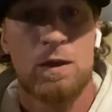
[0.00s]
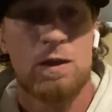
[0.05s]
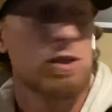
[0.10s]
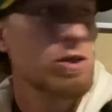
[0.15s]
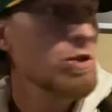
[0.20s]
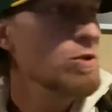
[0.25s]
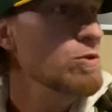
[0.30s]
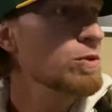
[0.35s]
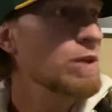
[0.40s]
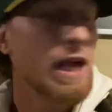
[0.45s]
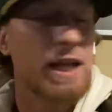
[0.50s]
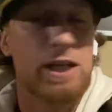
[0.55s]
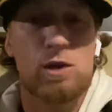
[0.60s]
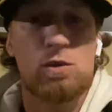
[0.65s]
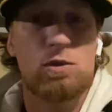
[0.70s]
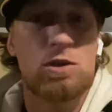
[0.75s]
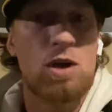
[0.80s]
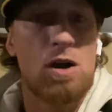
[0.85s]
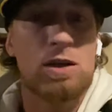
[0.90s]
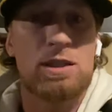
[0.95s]
Dude, like,
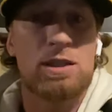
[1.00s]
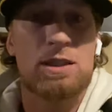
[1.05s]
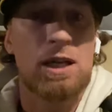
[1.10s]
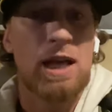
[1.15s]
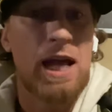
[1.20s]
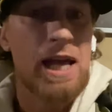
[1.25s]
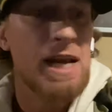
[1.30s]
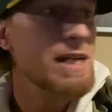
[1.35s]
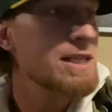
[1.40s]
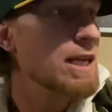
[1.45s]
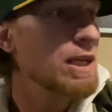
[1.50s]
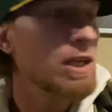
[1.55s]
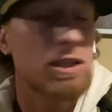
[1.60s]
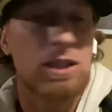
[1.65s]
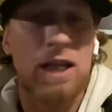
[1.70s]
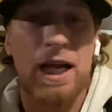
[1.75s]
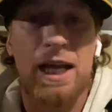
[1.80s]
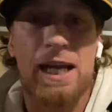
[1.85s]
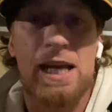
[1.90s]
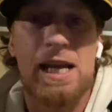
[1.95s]
you talk to ladies that
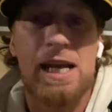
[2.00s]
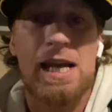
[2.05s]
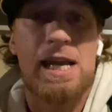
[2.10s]
look like